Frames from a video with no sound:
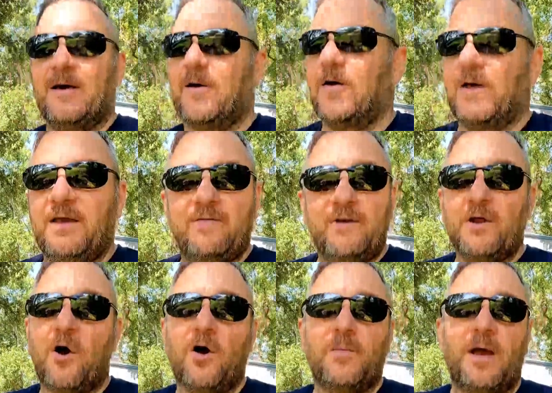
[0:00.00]
Uh, even in
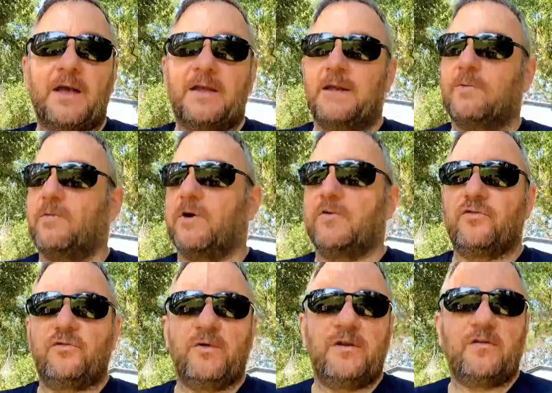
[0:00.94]
the army, I didn't wear
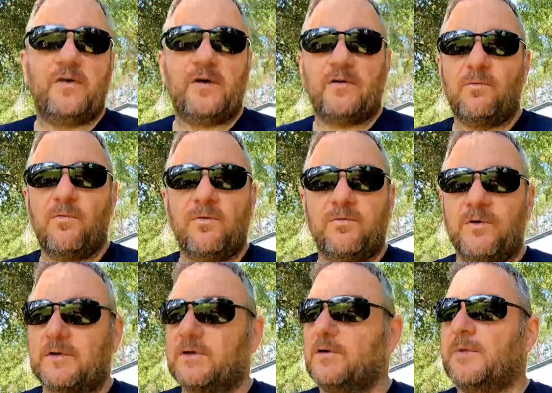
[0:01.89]
those green socks. I wore them for
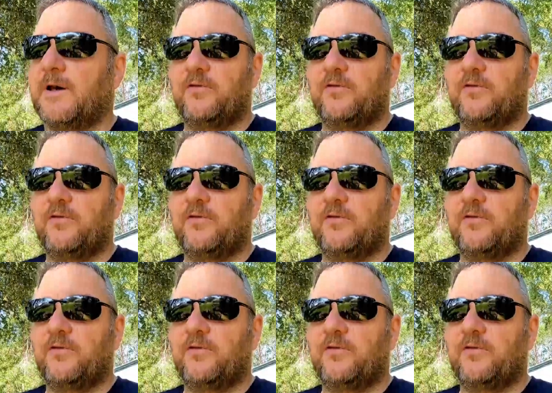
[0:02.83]
a little bit.